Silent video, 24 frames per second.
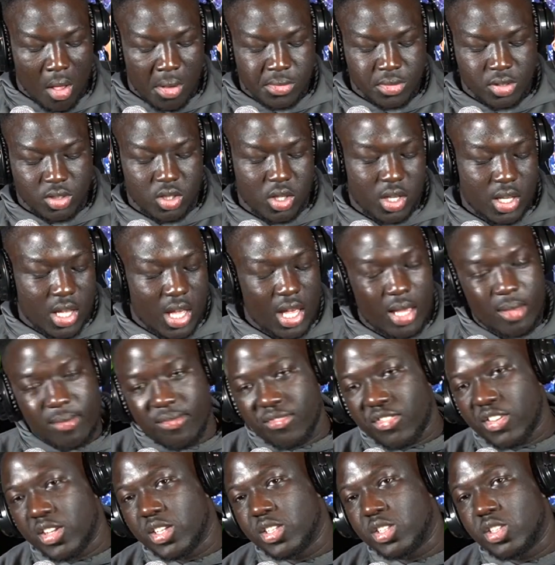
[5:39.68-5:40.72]
So the game
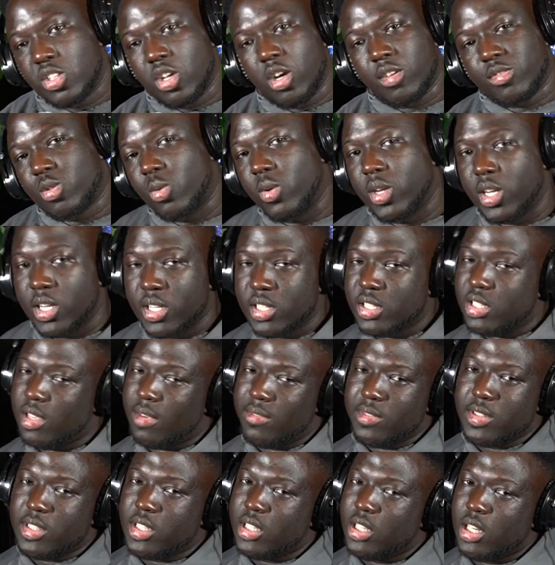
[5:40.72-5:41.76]
finished off
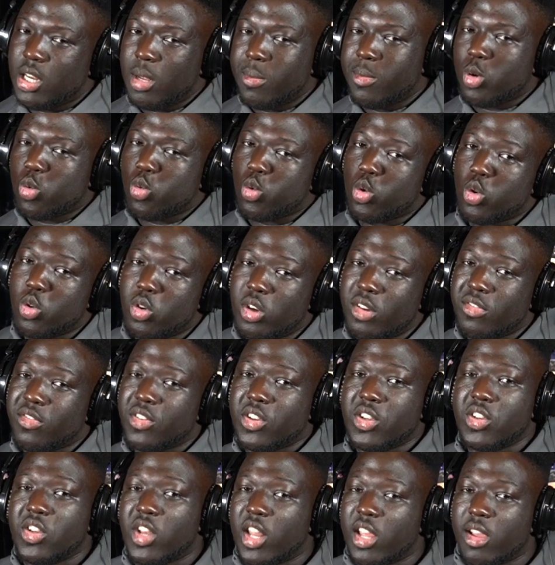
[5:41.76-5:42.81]
20-17. I'm going to ruin it for
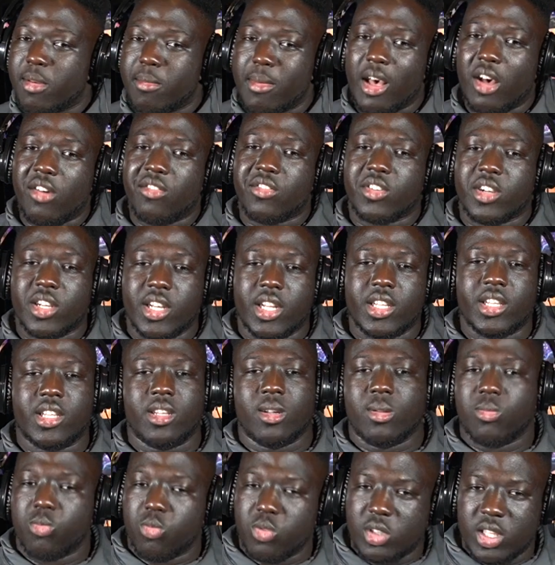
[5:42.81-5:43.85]
you now. Malvern ended
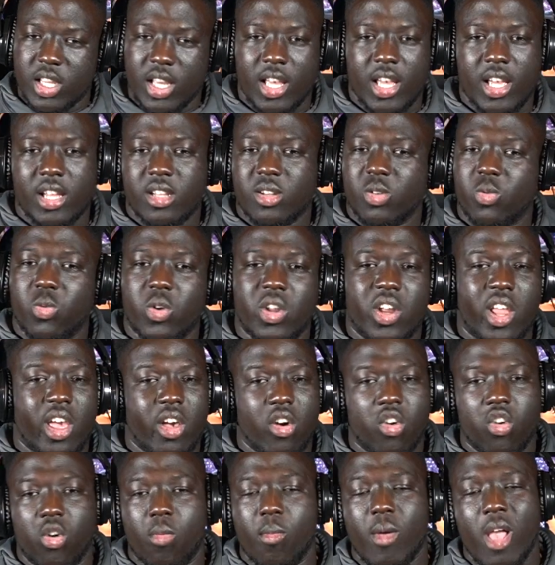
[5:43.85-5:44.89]
up getting the win at
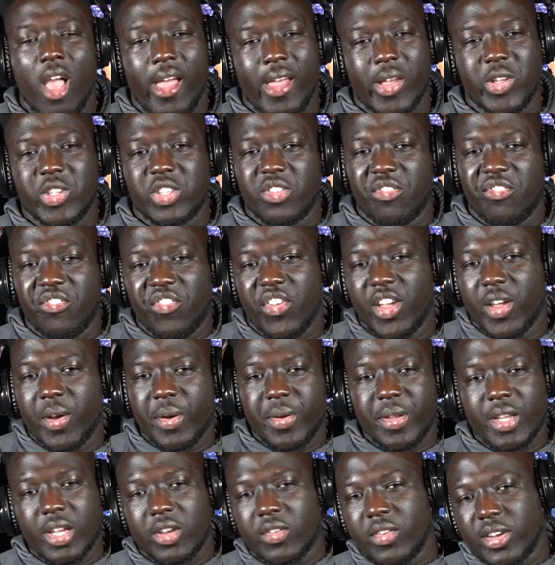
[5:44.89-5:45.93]
home. It was a
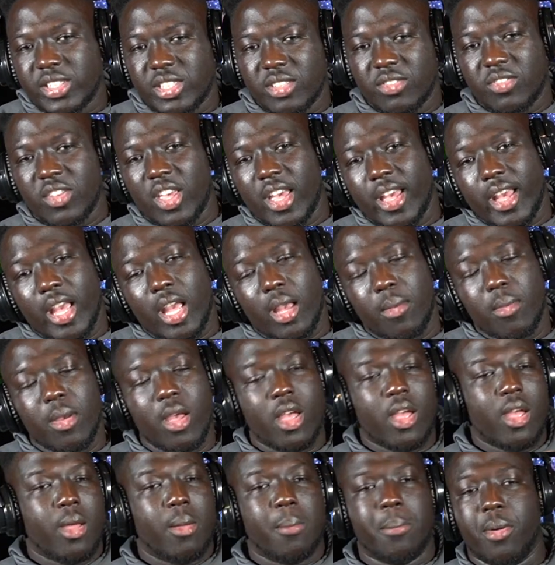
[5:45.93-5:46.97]
very aggressive game.
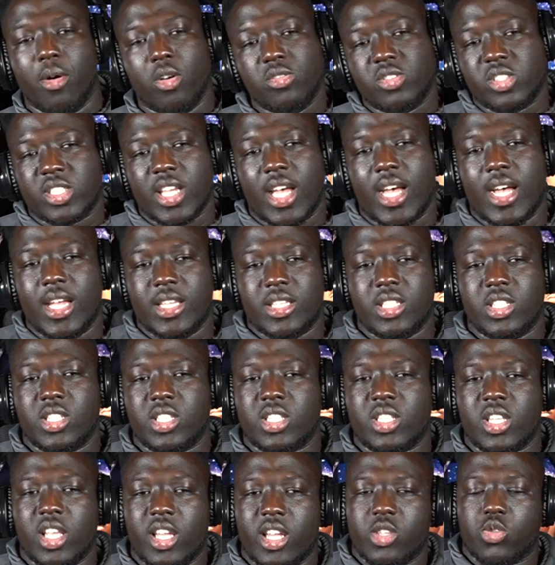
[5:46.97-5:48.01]
Both sides of the
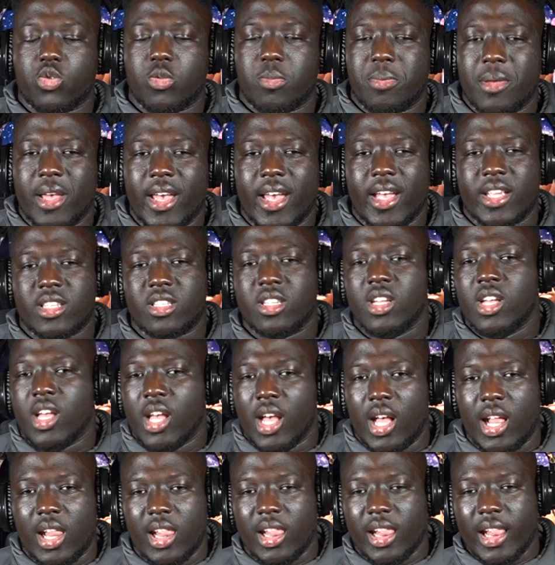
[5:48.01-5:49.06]
stands were packed.
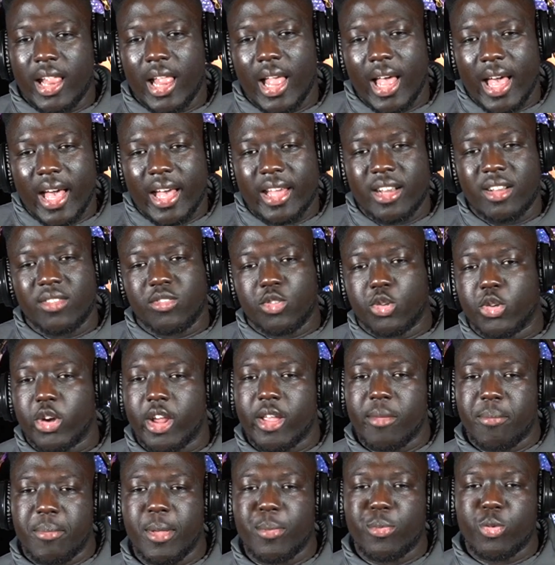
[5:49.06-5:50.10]
A lot of
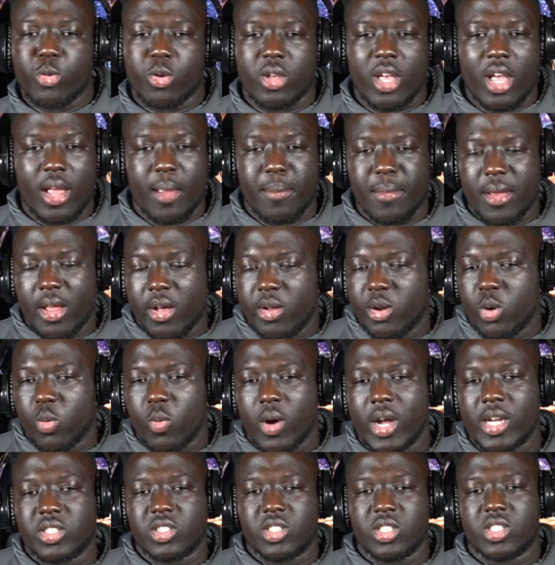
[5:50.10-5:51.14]
great people came down to
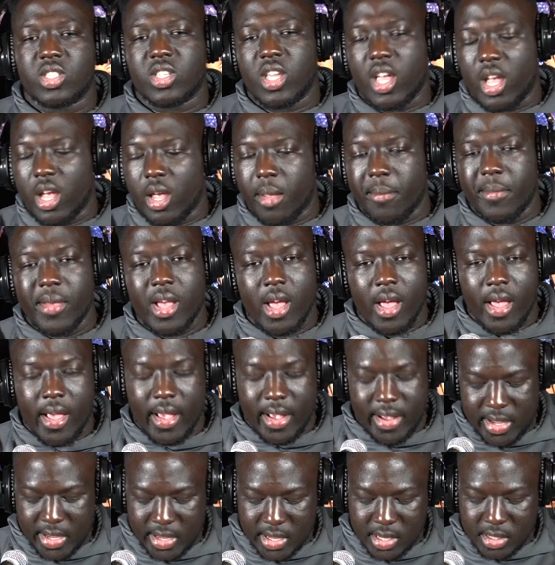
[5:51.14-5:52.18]
watch this game.
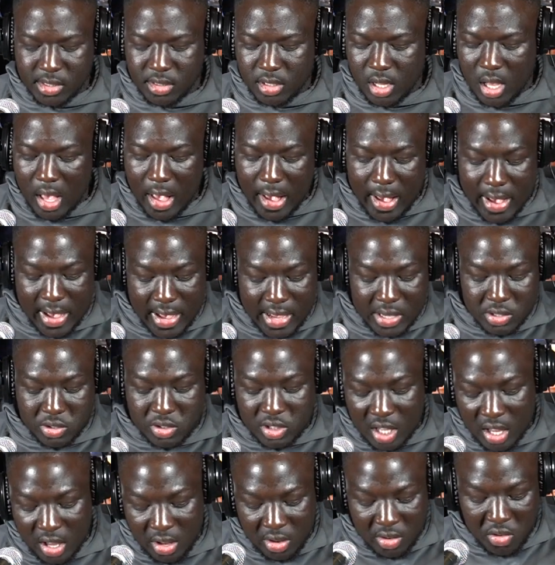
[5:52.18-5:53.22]
And I'll
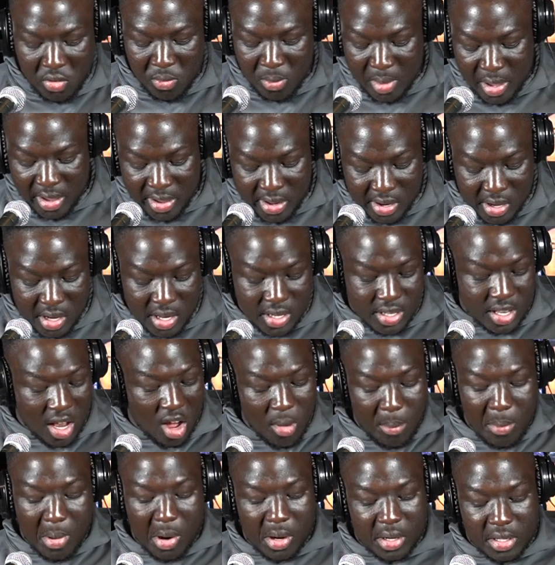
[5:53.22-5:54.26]
tell you, man,
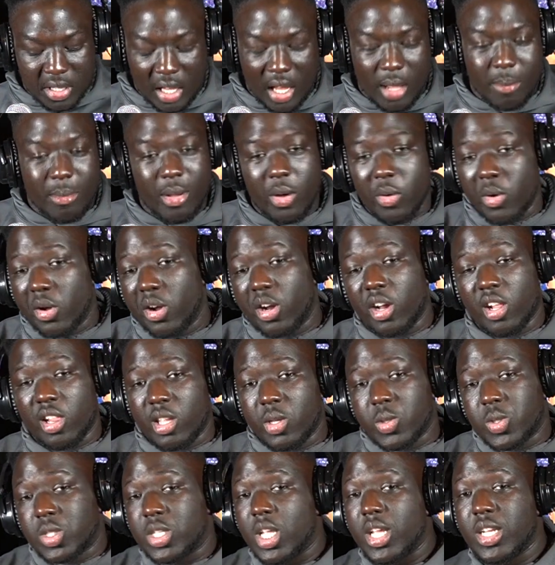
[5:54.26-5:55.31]
Delbarton came out early. It
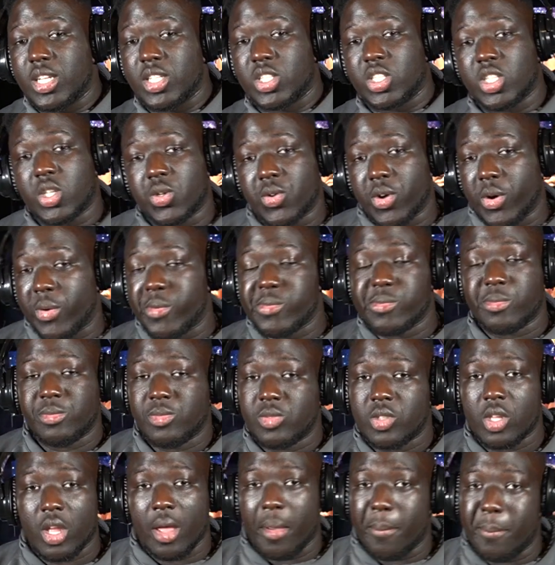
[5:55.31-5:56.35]
was 10-0.
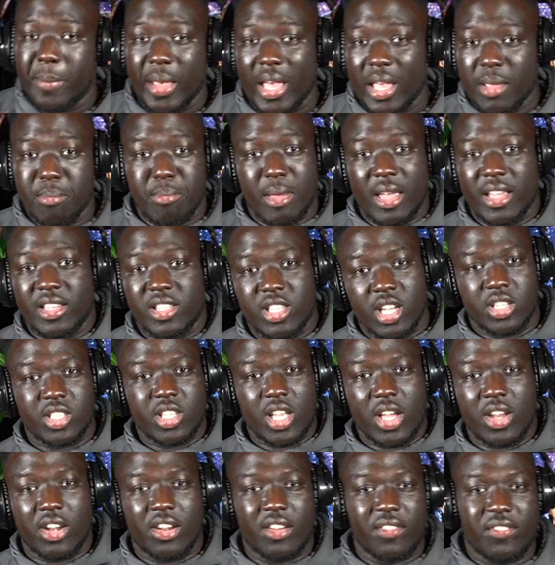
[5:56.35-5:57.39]
Bang, bang,
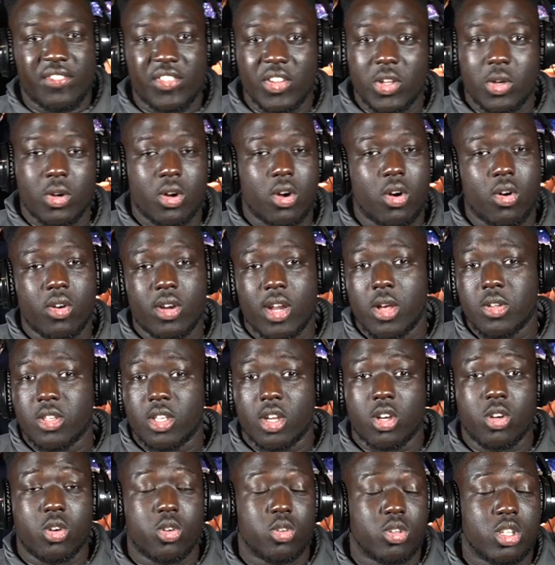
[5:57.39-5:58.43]
touchdown in the field goal. And I was
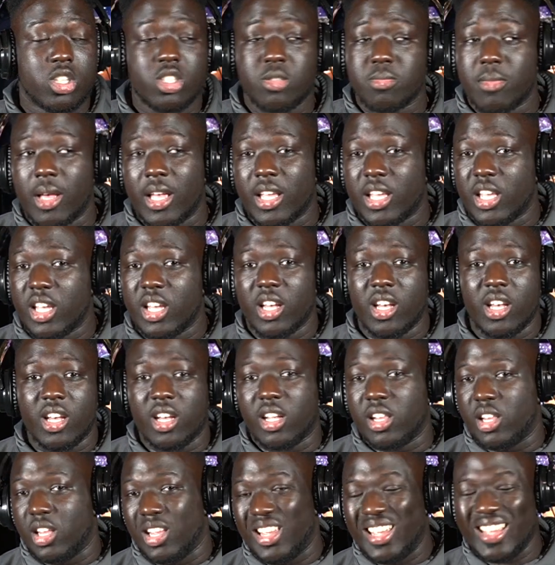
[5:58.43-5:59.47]
like, oh, this might get
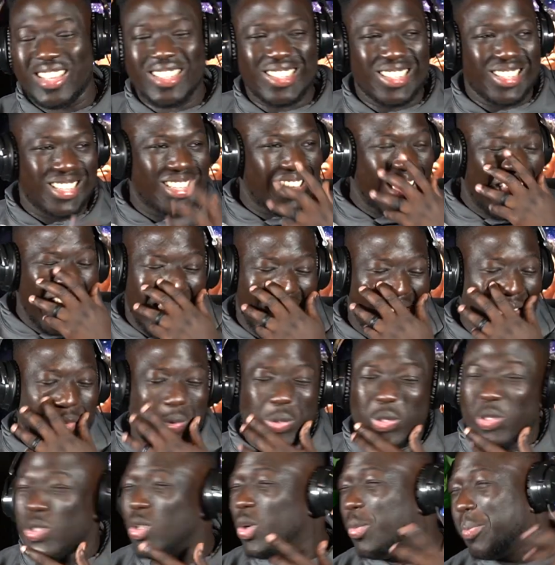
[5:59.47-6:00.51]
ugly. It
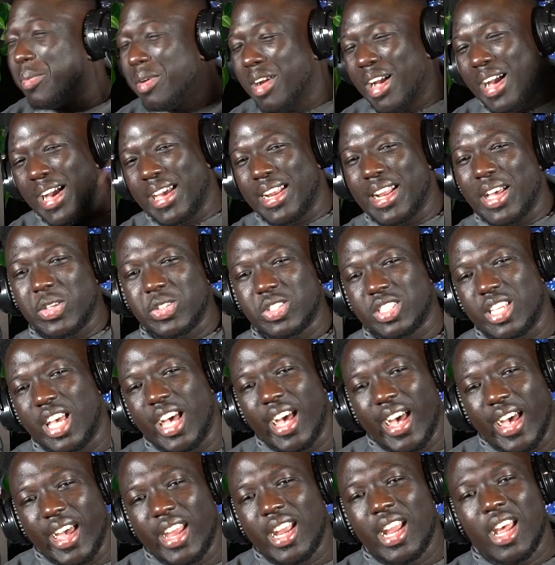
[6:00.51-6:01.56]
was super hot
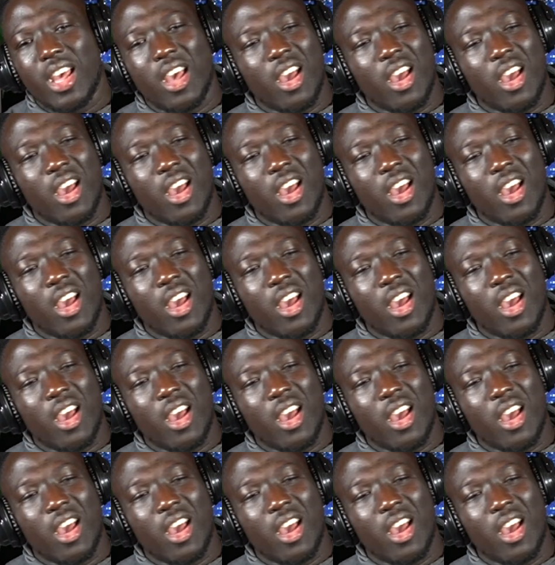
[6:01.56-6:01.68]
outside.